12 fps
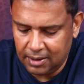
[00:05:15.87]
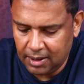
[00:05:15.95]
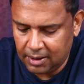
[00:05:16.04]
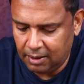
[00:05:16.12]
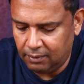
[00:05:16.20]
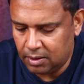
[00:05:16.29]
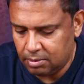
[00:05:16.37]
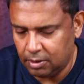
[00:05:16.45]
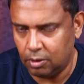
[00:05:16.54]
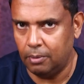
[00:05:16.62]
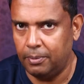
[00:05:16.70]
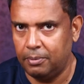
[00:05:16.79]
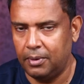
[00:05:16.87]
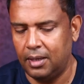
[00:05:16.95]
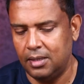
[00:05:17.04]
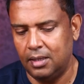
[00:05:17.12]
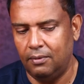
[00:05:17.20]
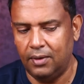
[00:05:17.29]
Tata Investment Corp
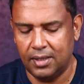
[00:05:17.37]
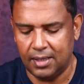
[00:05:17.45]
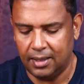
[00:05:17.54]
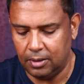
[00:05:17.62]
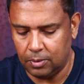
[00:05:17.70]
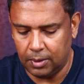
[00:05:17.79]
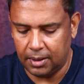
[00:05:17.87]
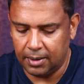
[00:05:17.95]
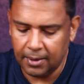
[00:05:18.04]
has invested into it.